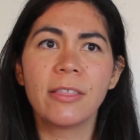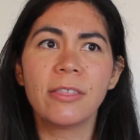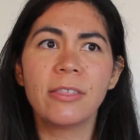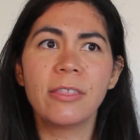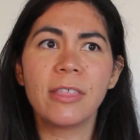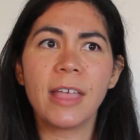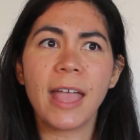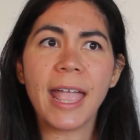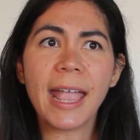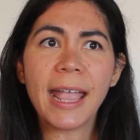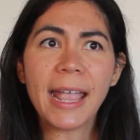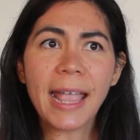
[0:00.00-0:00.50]

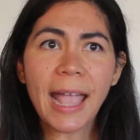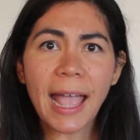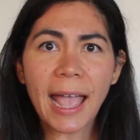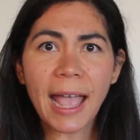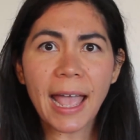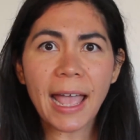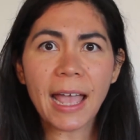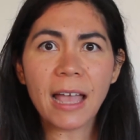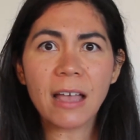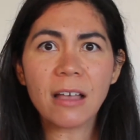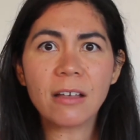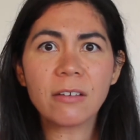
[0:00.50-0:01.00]
they
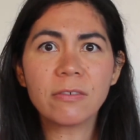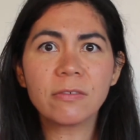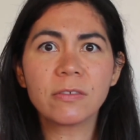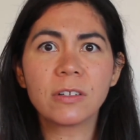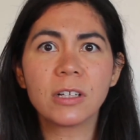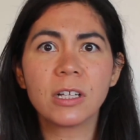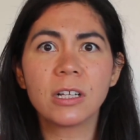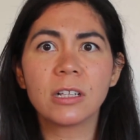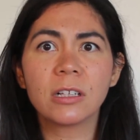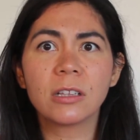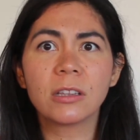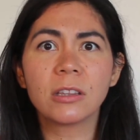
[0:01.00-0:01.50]
have
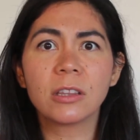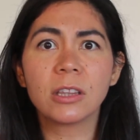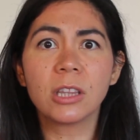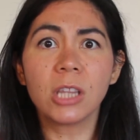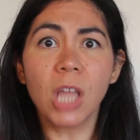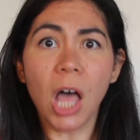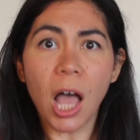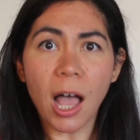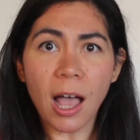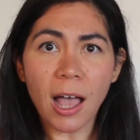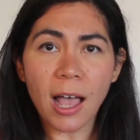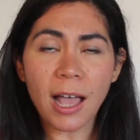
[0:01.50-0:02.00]

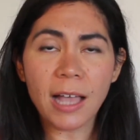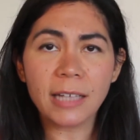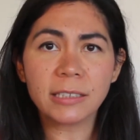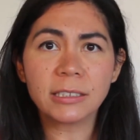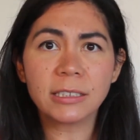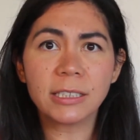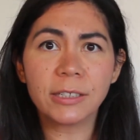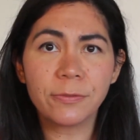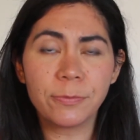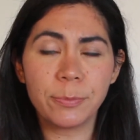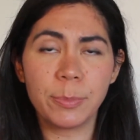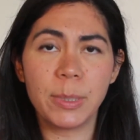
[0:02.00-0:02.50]

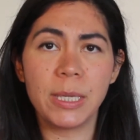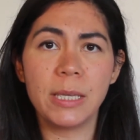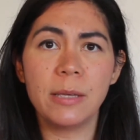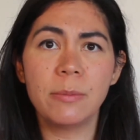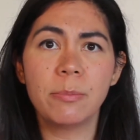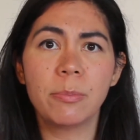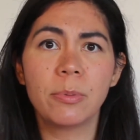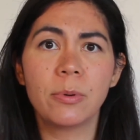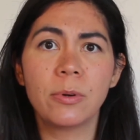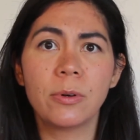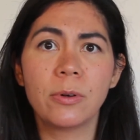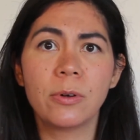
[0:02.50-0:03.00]
lots of
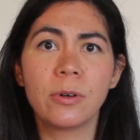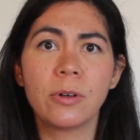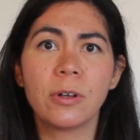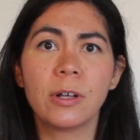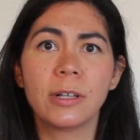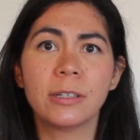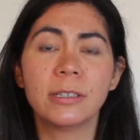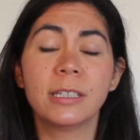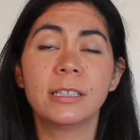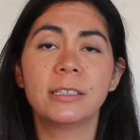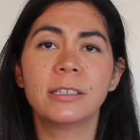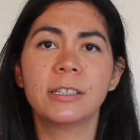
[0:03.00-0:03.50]
people
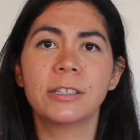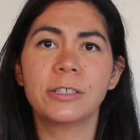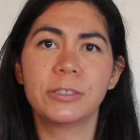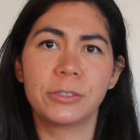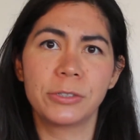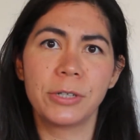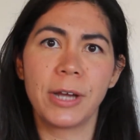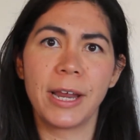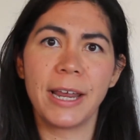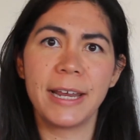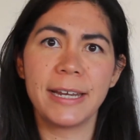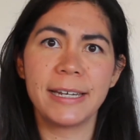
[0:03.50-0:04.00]
that they're
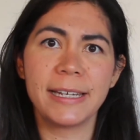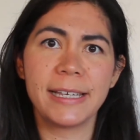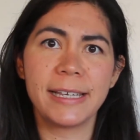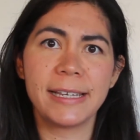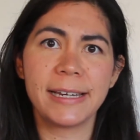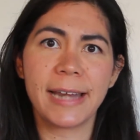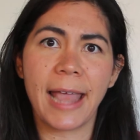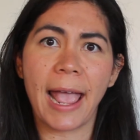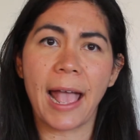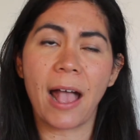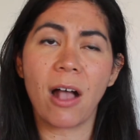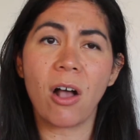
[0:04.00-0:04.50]

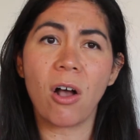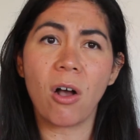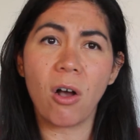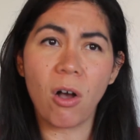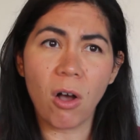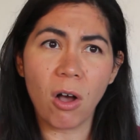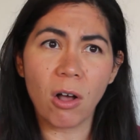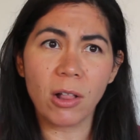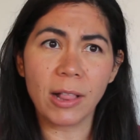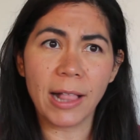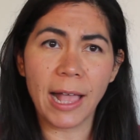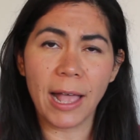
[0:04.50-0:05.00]
training
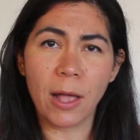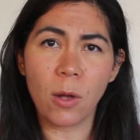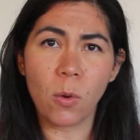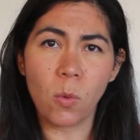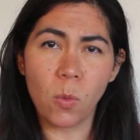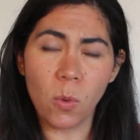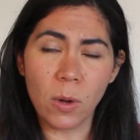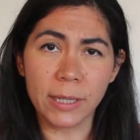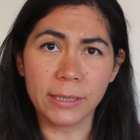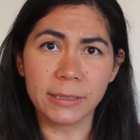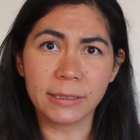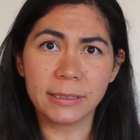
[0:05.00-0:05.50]
all at
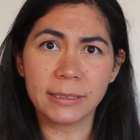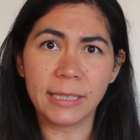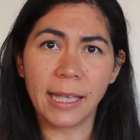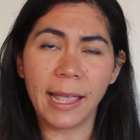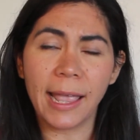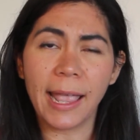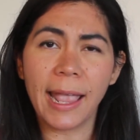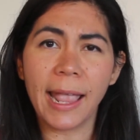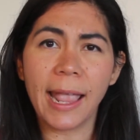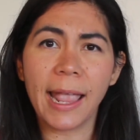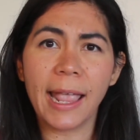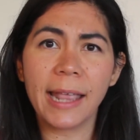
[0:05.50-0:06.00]
once.
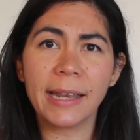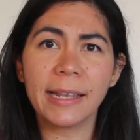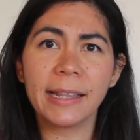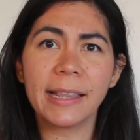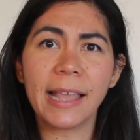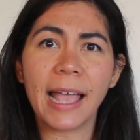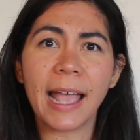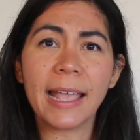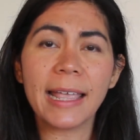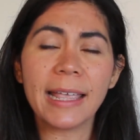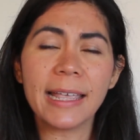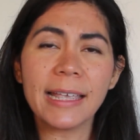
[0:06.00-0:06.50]
And
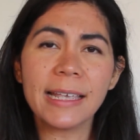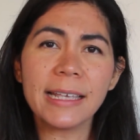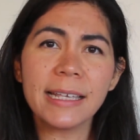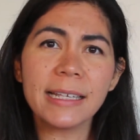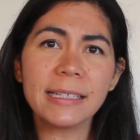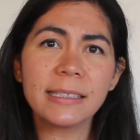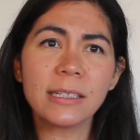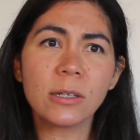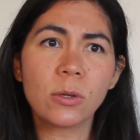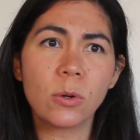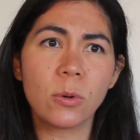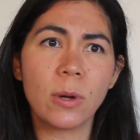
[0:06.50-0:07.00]
that
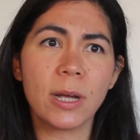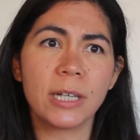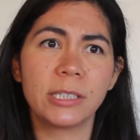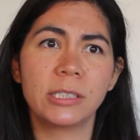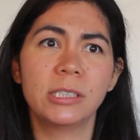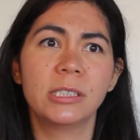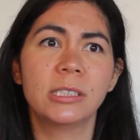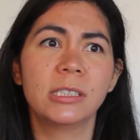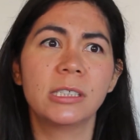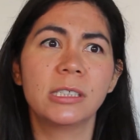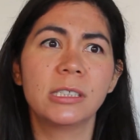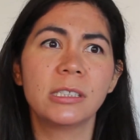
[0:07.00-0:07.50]
is a
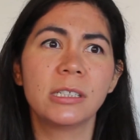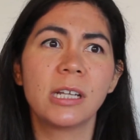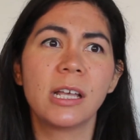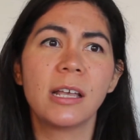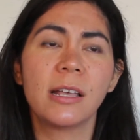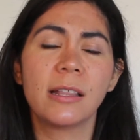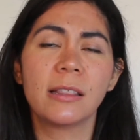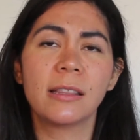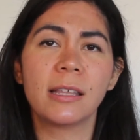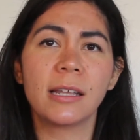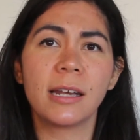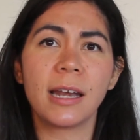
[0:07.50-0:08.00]
question
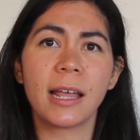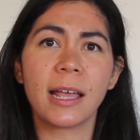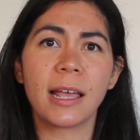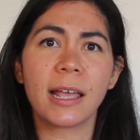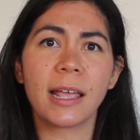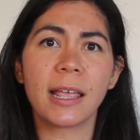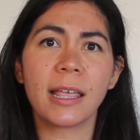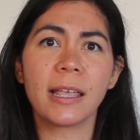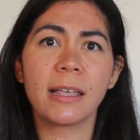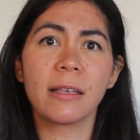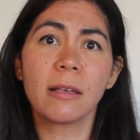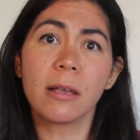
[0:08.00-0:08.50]
that
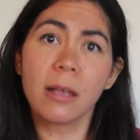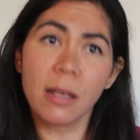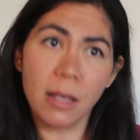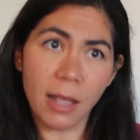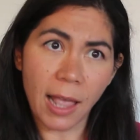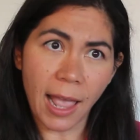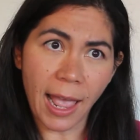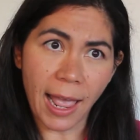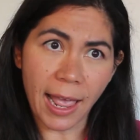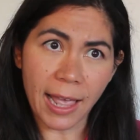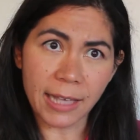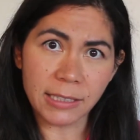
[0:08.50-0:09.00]
I
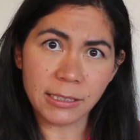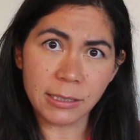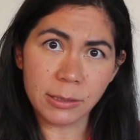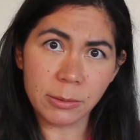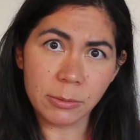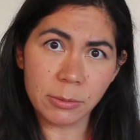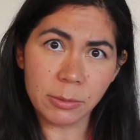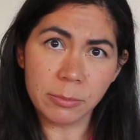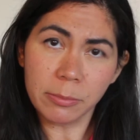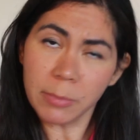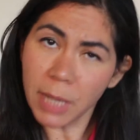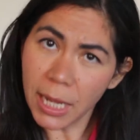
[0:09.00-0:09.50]

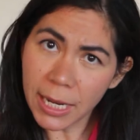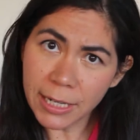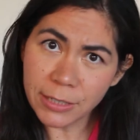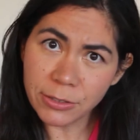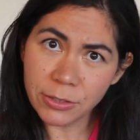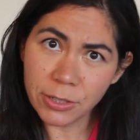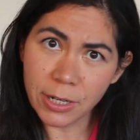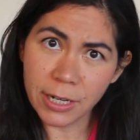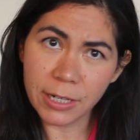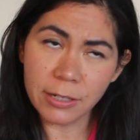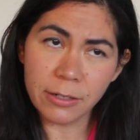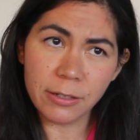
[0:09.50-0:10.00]
asked my
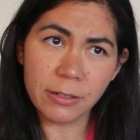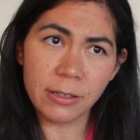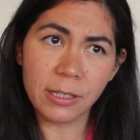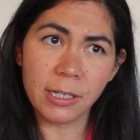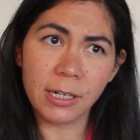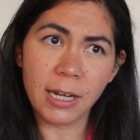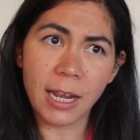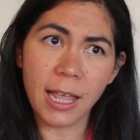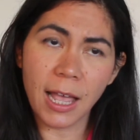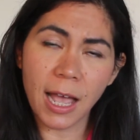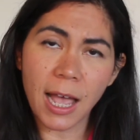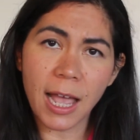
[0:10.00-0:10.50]
trainer
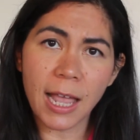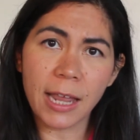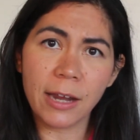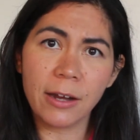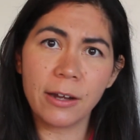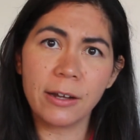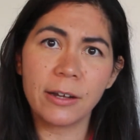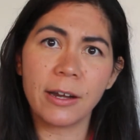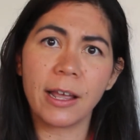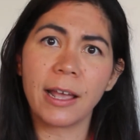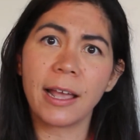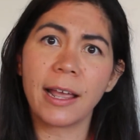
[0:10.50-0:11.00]
that I
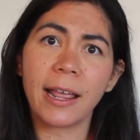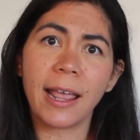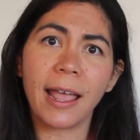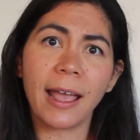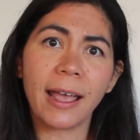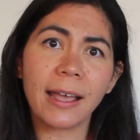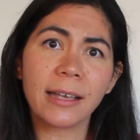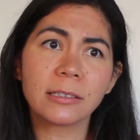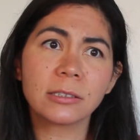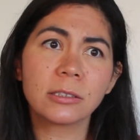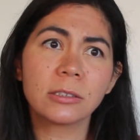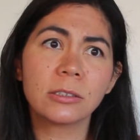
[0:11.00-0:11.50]
hired. I
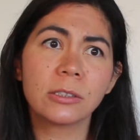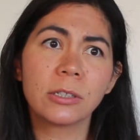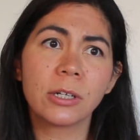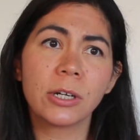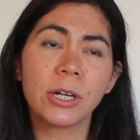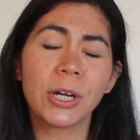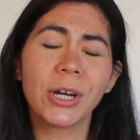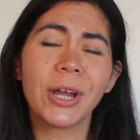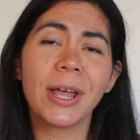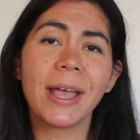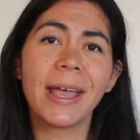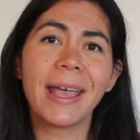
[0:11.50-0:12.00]
asked
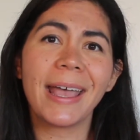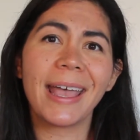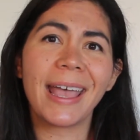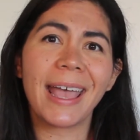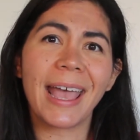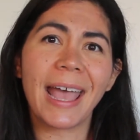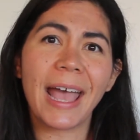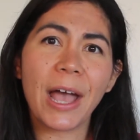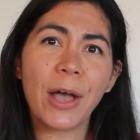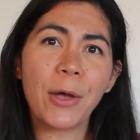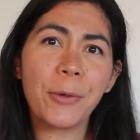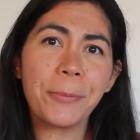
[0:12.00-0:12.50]
her,
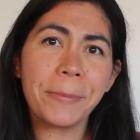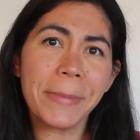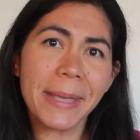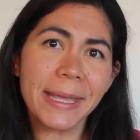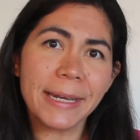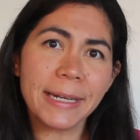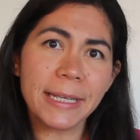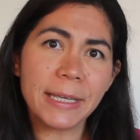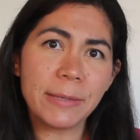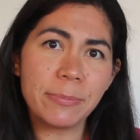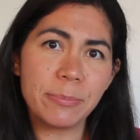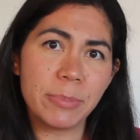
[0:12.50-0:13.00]
how
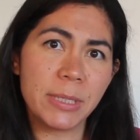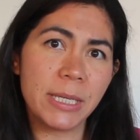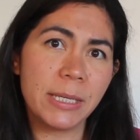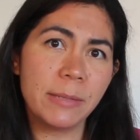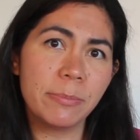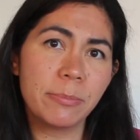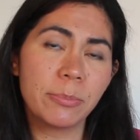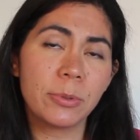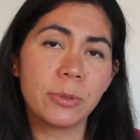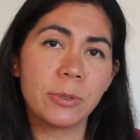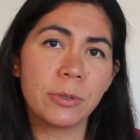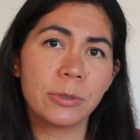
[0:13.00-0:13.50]
many
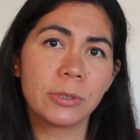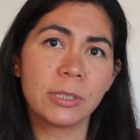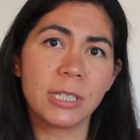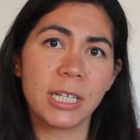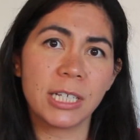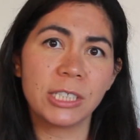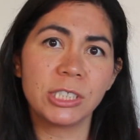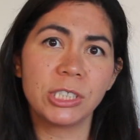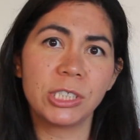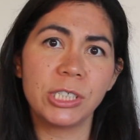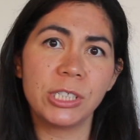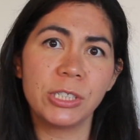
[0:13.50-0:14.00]
people
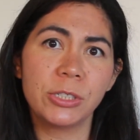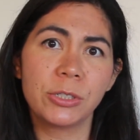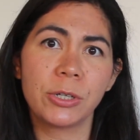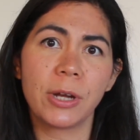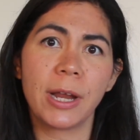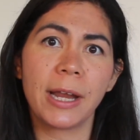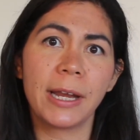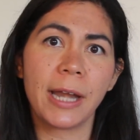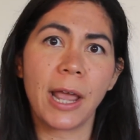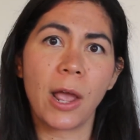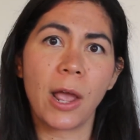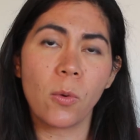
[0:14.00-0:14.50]
does she
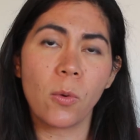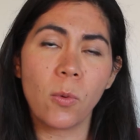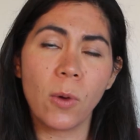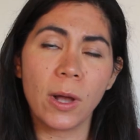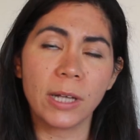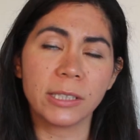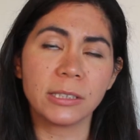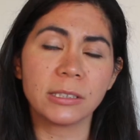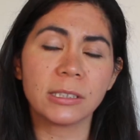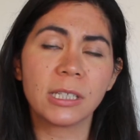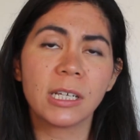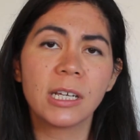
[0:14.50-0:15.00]
train
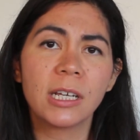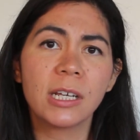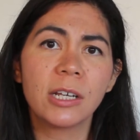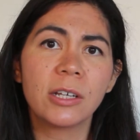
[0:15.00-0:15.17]
once?